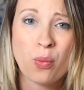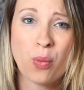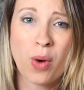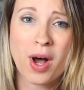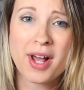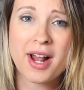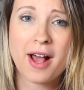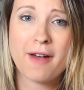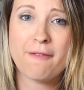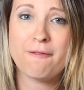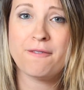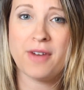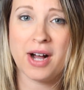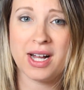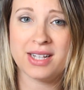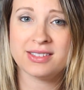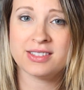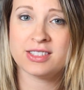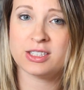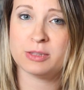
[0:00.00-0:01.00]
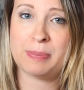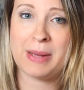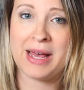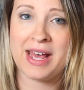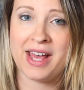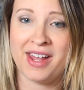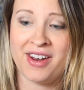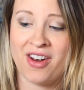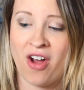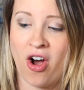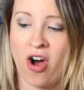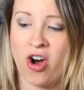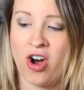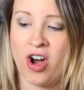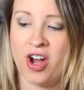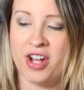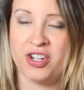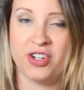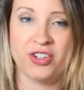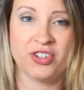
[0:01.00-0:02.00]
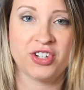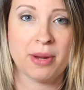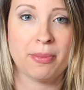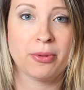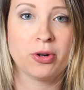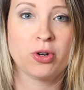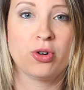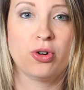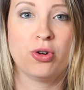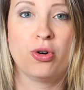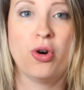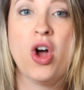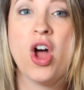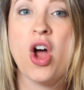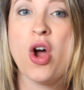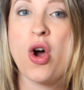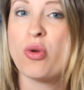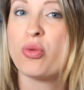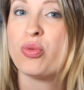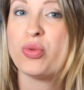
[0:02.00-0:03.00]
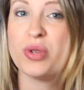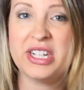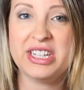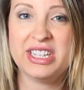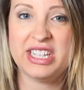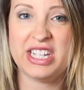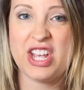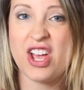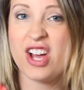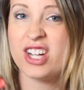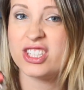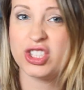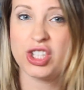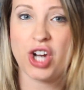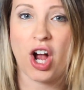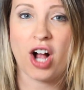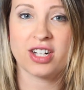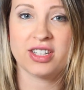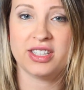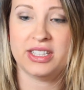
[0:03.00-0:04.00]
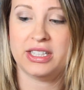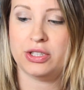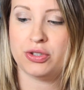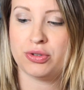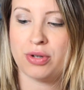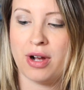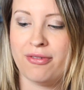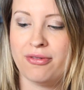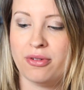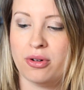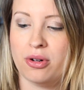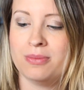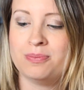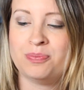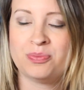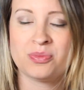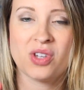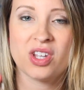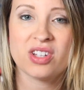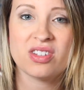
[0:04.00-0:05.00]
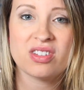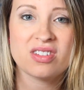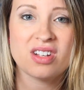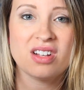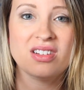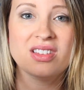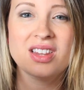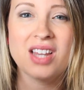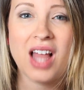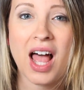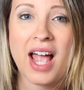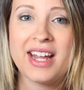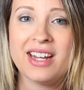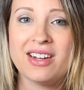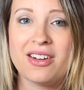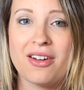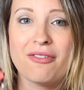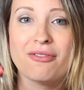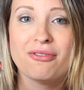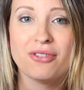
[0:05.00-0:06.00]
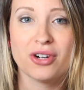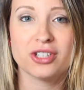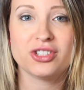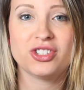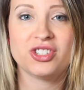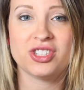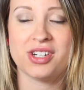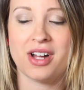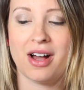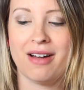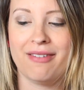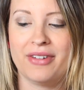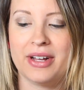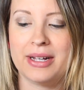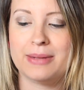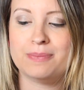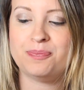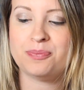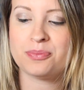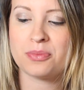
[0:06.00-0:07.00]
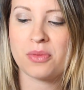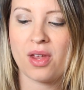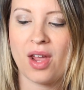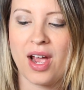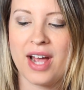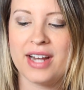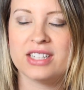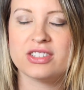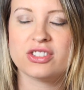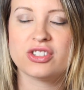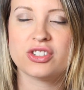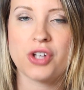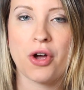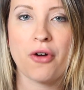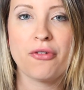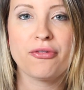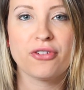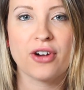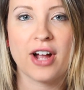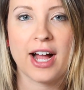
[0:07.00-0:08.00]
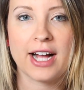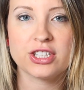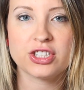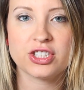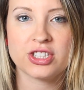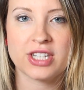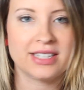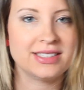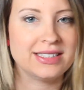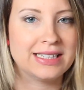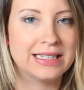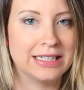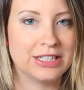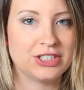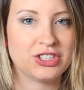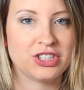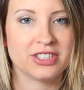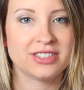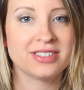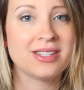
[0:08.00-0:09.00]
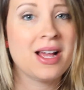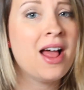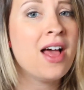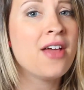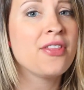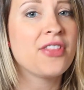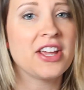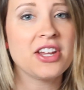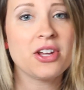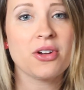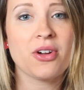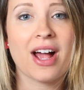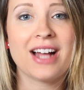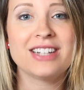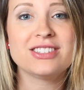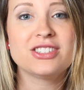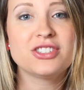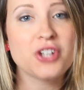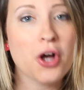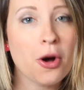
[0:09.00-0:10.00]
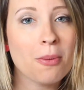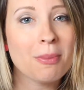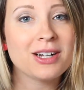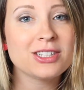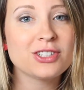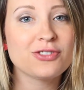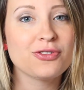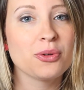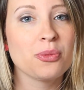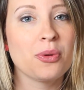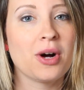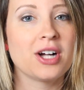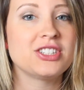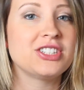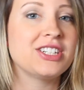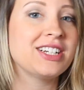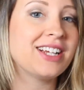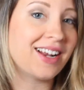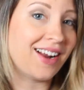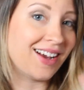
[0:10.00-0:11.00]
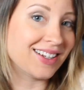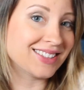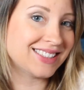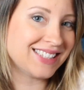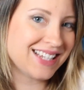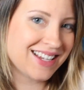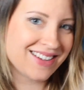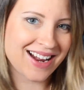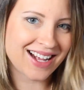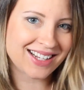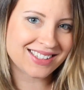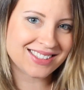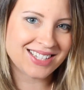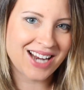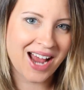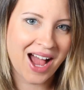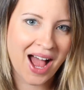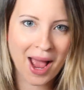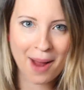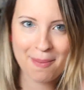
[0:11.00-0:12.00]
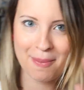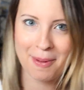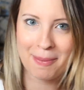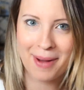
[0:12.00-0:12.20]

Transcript: What a fun spin on your typical really chocolatey truffle. This is a light version of it and it's so fresh and delicious. Thank you guys so much for watching and I'll see you next time.